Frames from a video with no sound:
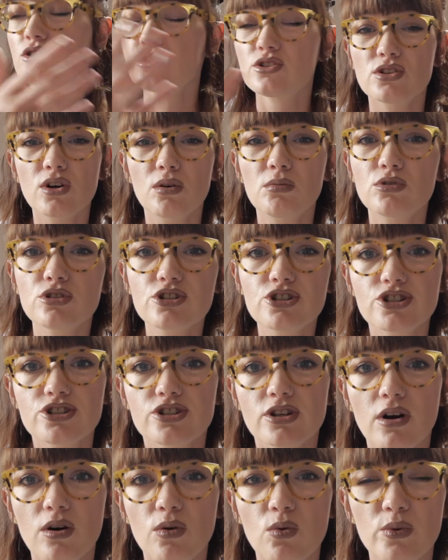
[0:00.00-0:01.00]
So much
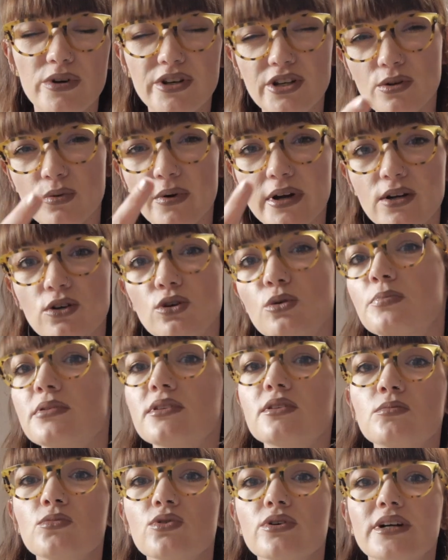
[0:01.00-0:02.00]
so, when you wake up in
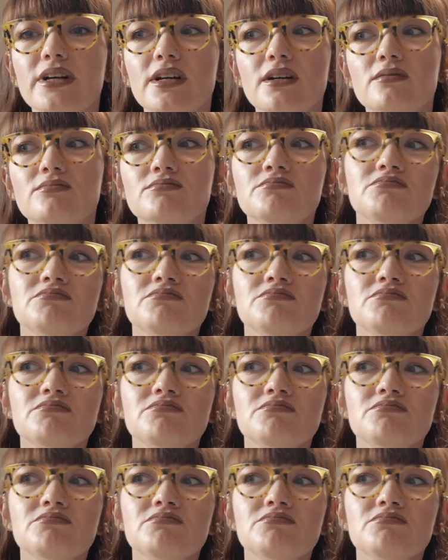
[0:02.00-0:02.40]
the morning,